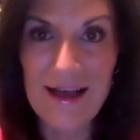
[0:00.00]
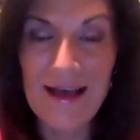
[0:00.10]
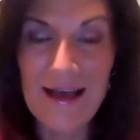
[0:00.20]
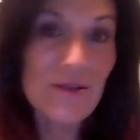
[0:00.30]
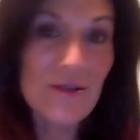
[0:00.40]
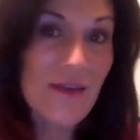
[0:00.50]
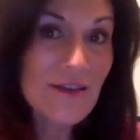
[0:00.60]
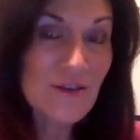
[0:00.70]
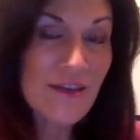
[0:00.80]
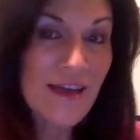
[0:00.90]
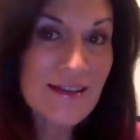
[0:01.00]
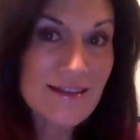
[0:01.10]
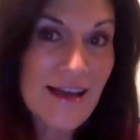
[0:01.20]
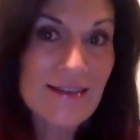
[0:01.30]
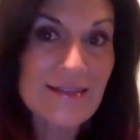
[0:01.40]
And so the answer to that is
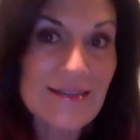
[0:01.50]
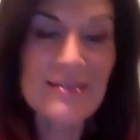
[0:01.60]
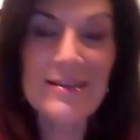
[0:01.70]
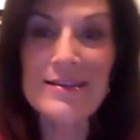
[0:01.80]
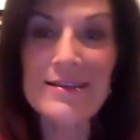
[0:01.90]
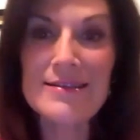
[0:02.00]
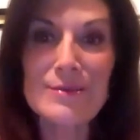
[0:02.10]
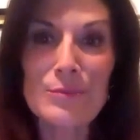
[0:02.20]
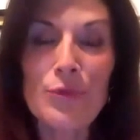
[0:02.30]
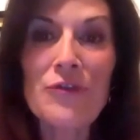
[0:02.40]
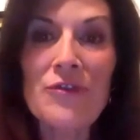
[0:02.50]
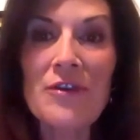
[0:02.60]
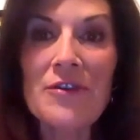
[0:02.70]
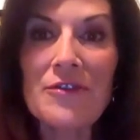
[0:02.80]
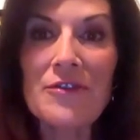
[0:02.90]
yes, because as proof
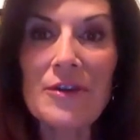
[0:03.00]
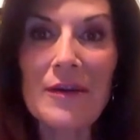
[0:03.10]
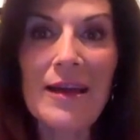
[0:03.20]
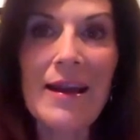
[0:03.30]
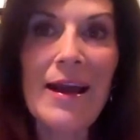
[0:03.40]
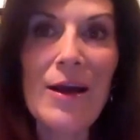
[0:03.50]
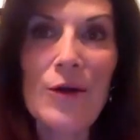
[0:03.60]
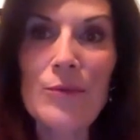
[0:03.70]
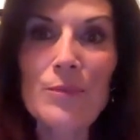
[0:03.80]
of, you know, kind of how